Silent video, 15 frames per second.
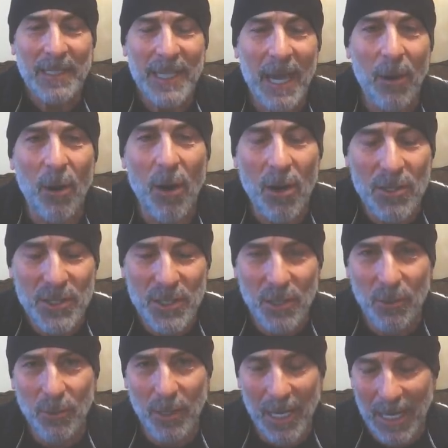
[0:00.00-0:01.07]
Now,
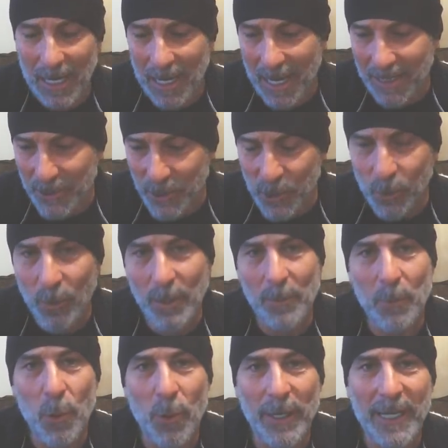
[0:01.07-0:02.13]
also, I do want to
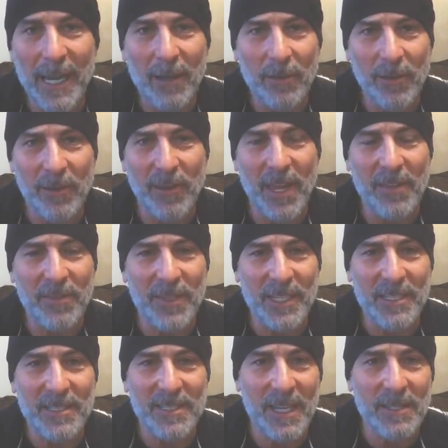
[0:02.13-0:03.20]
point out that
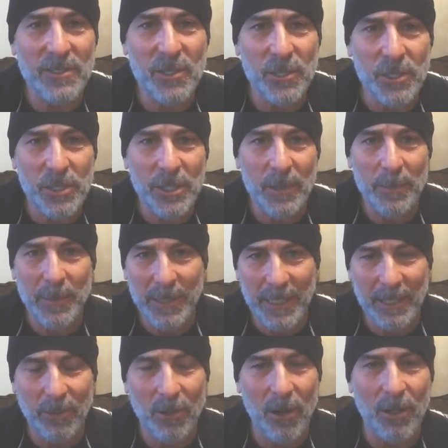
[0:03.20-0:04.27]
the censorship
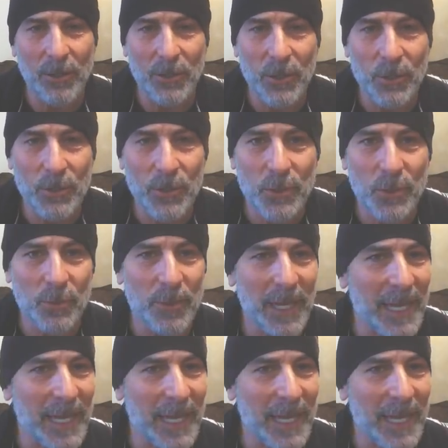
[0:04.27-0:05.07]
here on YouTube